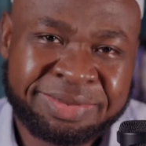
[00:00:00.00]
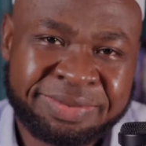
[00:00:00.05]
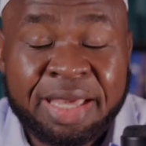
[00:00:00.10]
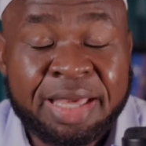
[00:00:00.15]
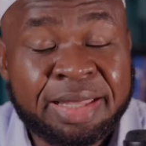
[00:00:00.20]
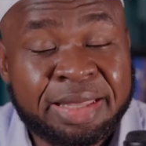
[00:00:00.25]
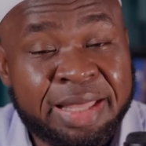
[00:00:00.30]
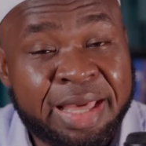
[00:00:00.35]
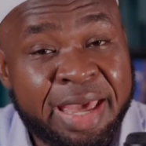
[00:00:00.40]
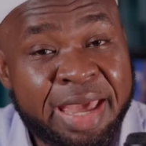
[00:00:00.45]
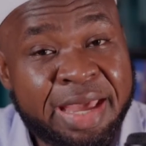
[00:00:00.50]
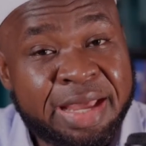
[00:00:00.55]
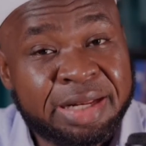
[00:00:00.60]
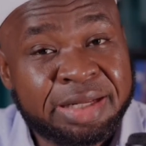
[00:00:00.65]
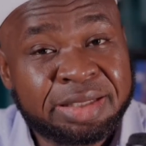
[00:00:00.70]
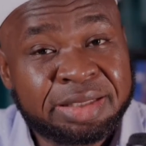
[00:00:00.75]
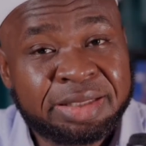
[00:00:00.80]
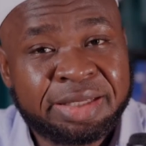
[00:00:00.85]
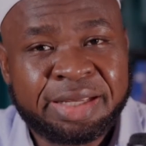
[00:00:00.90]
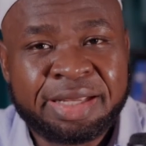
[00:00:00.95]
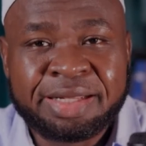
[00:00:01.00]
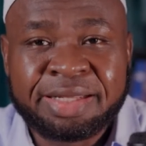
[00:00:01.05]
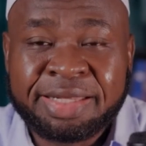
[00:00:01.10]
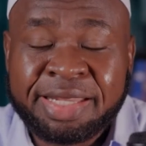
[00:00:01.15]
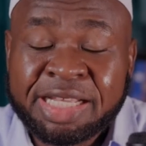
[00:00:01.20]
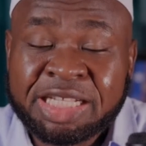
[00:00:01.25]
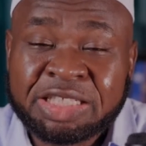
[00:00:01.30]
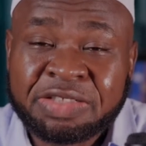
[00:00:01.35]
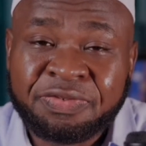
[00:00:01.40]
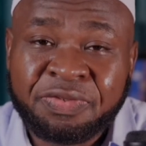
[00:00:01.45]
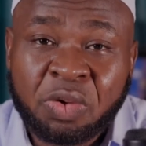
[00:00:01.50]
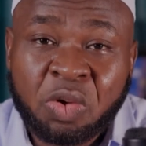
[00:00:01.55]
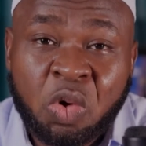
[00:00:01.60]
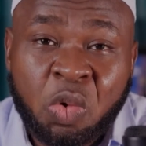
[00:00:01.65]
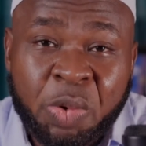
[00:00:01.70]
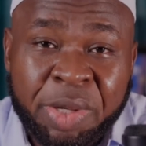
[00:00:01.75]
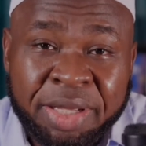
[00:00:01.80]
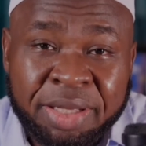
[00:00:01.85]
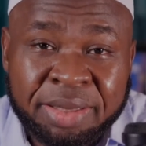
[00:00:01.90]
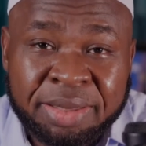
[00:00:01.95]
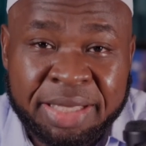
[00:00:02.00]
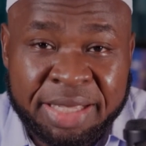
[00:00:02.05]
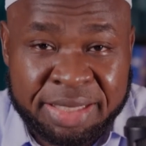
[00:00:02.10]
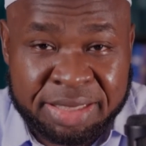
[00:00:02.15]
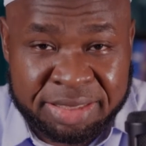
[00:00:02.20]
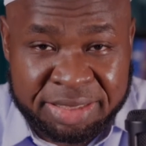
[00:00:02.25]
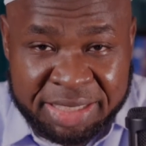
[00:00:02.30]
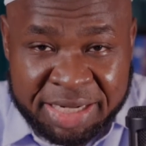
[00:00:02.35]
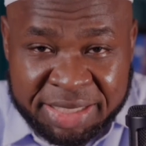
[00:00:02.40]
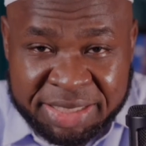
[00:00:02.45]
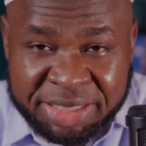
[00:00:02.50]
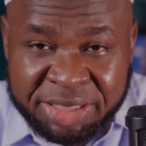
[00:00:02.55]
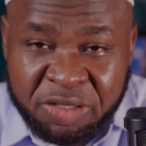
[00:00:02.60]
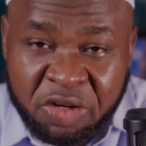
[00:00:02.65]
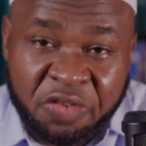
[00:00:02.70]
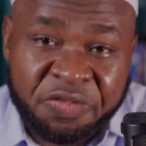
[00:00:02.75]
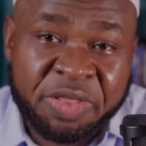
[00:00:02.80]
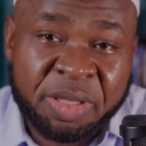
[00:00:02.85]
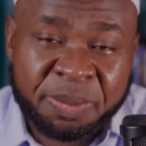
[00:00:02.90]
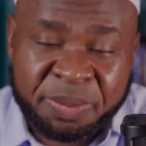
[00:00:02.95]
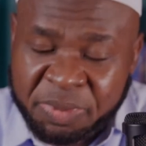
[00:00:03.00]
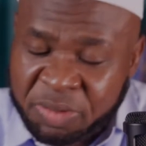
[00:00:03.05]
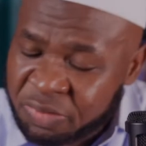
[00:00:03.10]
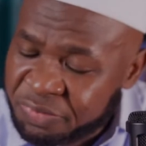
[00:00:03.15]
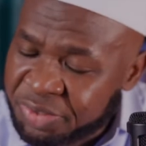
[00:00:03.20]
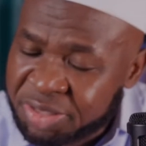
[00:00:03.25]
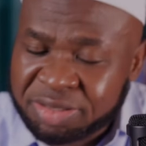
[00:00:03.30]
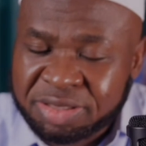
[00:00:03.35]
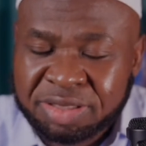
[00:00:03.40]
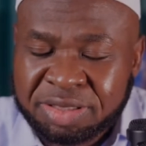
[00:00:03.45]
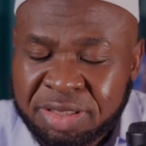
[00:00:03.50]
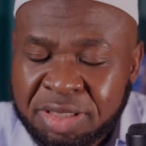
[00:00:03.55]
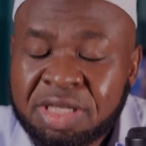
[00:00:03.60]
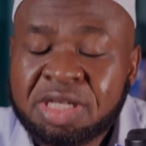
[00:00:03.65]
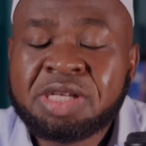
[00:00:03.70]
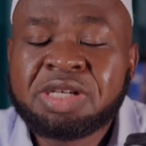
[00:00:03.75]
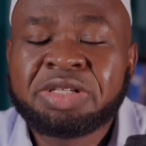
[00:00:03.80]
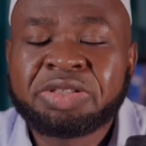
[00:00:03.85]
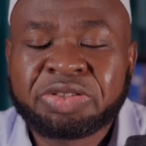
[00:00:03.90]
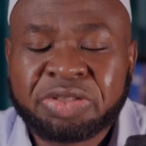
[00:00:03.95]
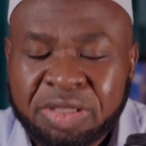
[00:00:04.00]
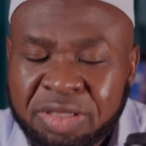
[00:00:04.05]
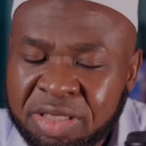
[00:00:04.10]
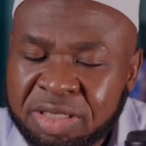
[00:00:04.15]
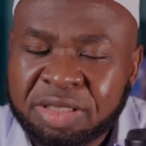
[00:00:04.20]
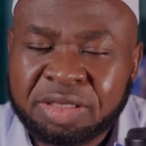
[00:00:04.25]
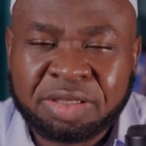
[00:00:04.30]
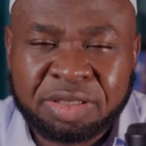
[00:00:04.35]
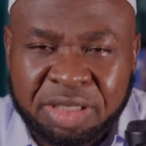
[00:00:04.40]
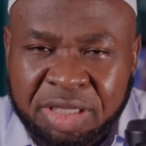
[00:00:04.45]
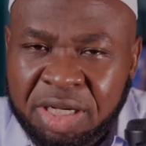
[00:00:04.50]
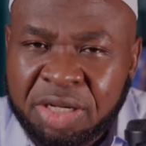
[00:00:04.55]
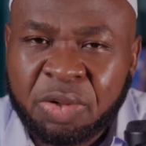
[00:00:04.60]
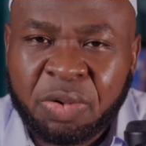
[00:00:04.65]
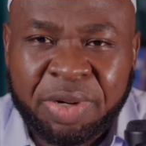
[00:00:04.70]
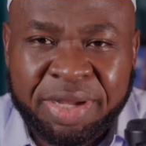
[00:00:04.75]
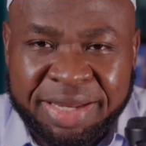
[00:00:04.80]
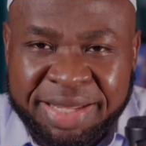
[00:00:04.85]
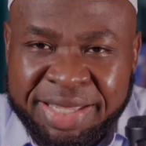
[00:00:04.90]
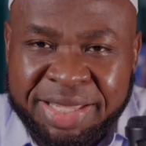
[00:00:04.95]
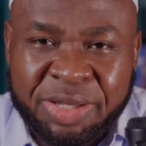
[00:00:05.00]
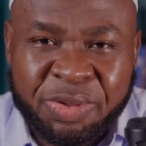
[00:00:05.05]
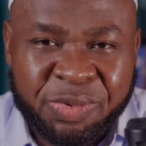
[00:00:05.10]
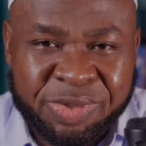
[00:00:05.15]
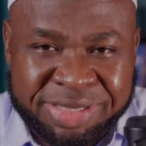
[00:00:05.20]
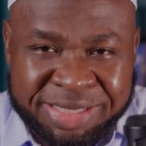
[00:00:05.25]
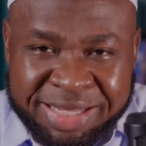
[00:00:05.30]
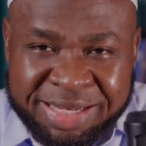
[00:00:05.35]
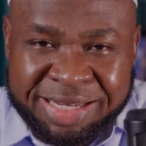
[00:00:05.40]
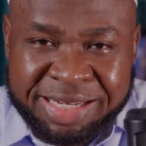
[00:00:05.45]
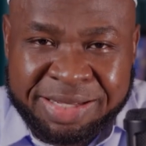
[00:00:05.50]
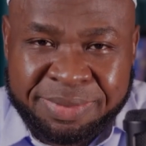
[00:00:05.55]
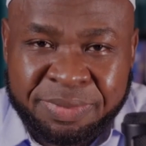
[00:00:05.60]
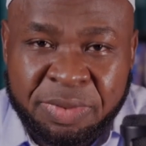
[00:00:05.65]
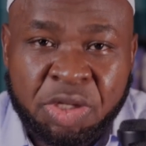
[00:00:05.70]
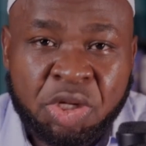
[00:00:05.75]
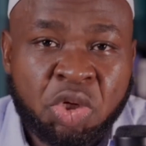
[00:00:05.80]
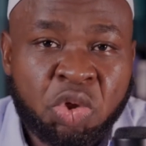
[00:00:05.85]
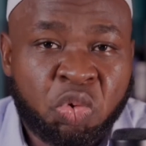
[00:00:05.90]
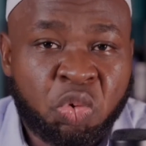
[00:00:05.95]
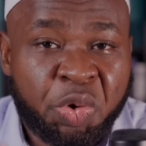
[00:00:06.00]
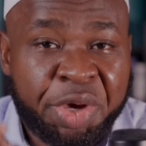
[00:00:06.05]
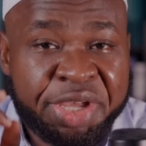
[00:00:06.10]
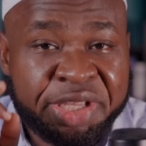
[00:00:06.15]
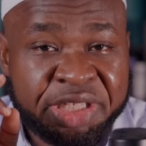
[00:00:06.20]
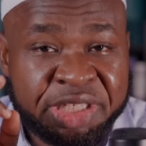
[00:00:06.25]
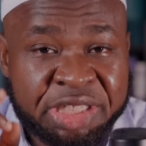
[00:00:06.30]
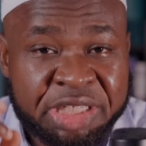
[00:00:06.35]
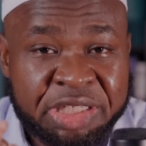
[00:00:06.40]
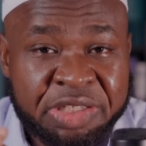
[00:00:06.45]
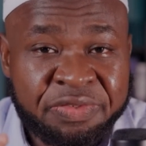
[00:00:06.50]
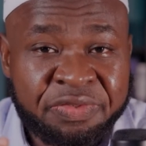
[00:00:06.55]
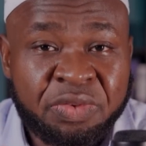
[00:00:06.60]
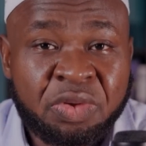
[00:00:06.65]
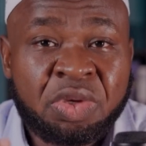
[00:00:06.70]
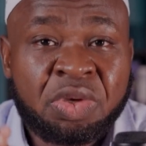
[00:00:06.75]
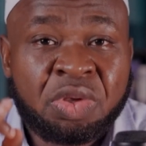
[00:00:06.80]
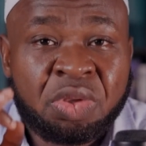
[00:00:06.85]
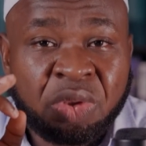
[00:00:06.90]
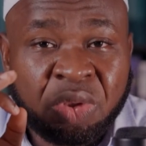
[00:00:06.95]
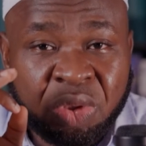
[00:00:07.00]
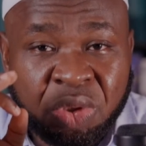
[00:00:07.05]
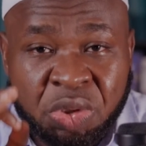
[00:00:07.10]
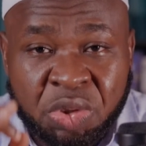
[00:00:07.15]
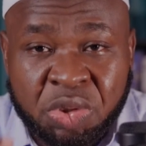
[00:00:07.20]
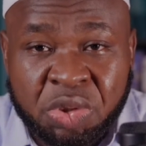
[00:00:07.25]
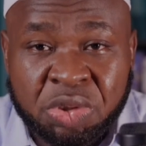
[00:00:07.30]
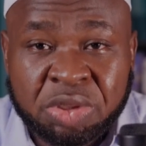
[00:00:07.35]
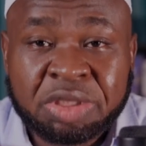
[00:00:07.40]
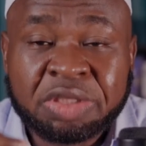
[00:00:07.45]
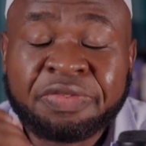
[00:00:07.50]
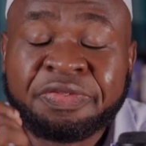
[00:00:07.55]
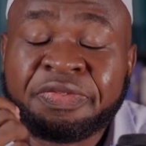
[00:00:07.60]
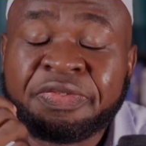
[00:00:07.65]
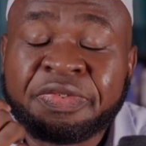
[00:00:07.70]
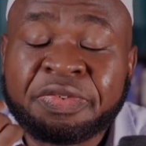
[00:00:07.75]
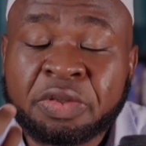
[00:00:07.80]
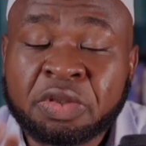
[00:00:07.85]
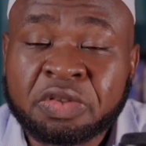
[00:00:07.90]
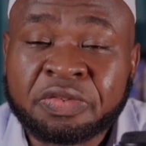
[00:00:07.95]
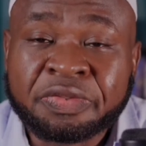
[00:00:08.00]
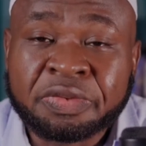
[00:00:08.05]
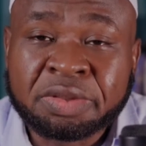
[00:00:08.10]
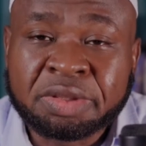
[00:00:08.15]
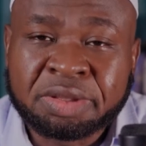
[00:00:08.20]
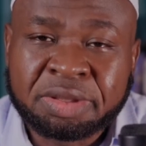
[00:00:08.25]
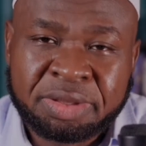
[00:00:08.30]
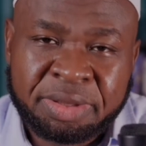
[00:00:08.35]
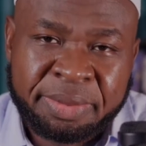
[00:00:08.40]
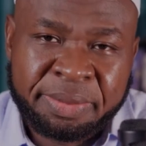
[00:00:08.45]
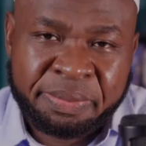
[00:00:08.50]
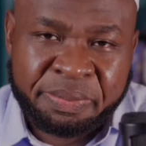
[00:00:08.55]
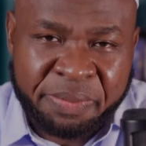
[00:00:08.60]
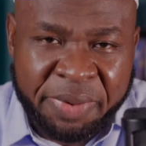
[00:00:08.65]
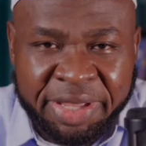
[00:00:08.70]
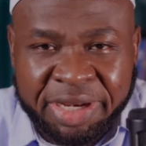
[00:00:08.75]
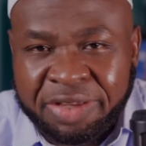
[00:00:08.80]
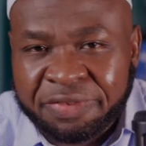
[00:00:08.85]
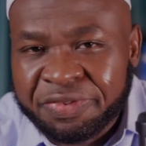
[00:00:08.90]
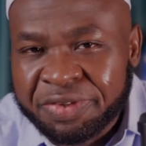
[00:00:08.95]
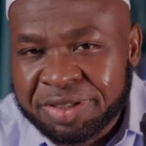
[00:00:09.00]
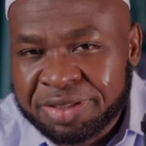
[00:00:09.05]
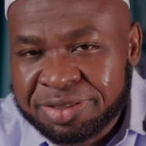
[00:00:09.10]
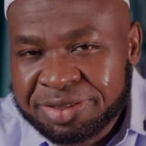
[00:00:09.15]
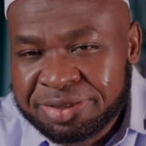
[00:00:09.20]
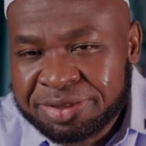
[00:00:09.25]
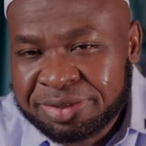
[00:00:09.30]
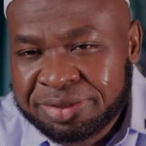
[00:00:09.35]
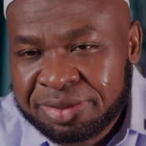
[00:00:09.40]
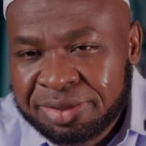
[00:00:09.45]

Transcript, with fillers: In the end, it takes following the instruction of the Prophet sallallahu alaihi wasallam to achieve those fruitful benefits.